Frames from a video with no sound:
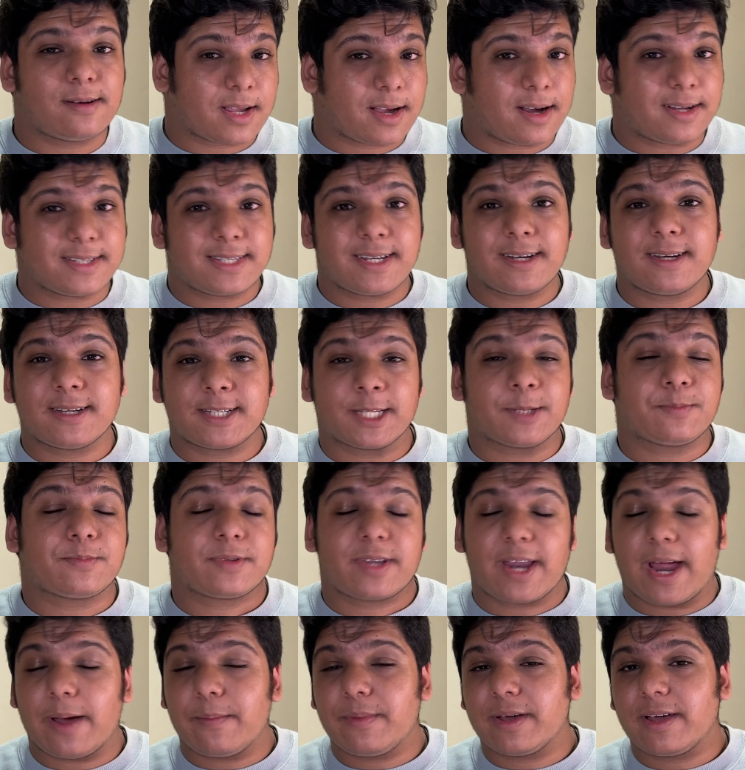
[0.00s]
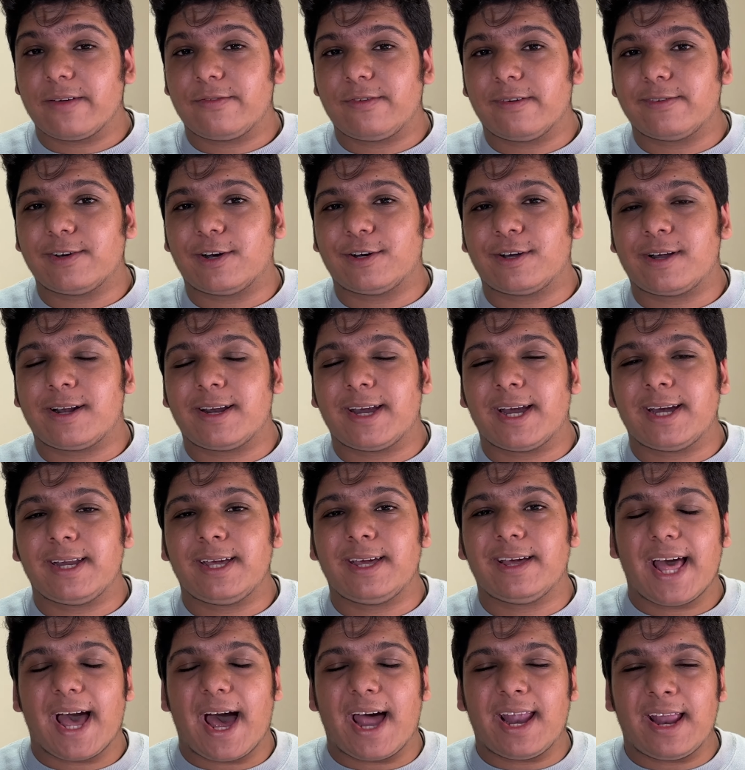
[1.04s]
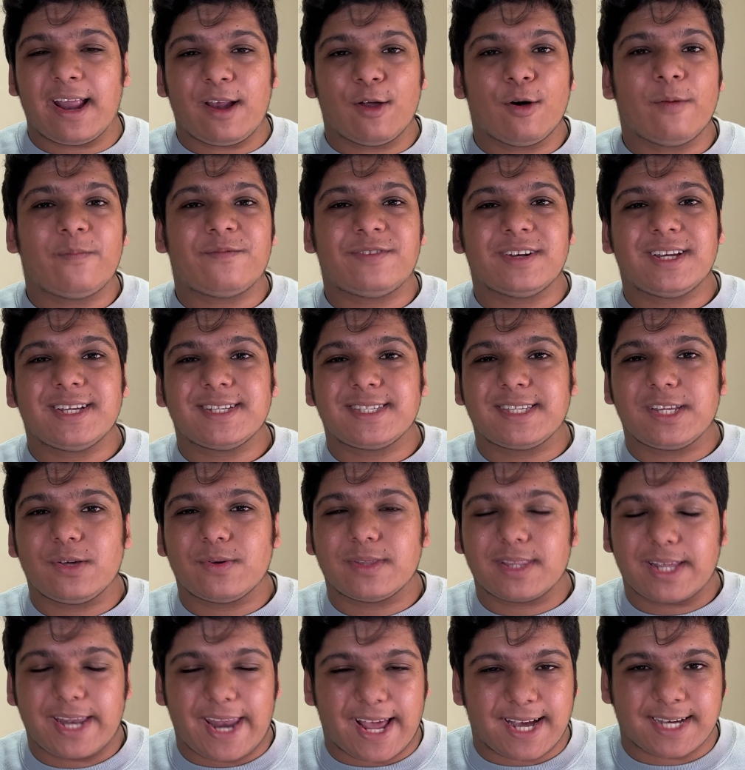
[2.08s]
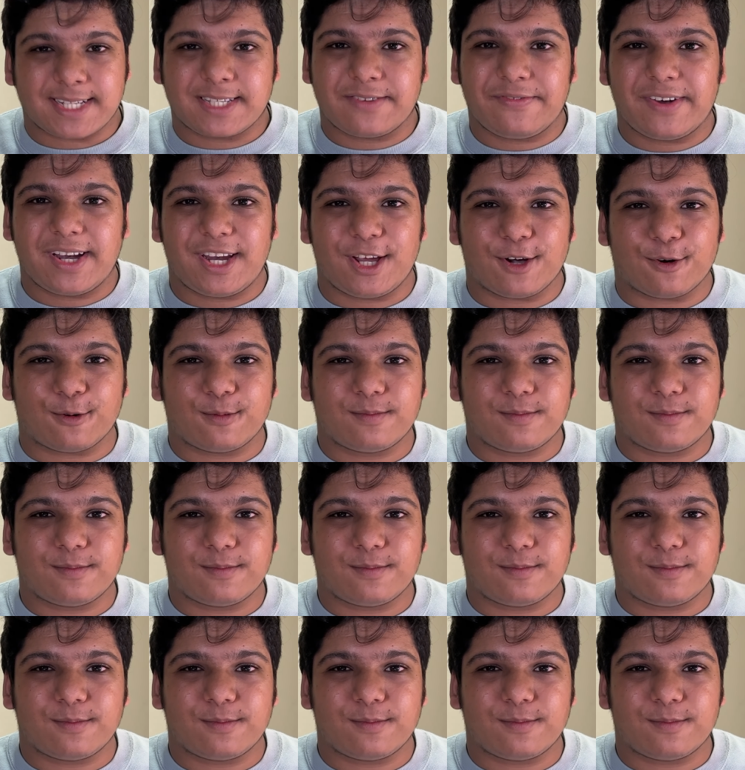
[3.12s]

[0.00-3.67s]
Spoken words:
Consider subscribing if you have not already, and I'll hopefully see you in the next video.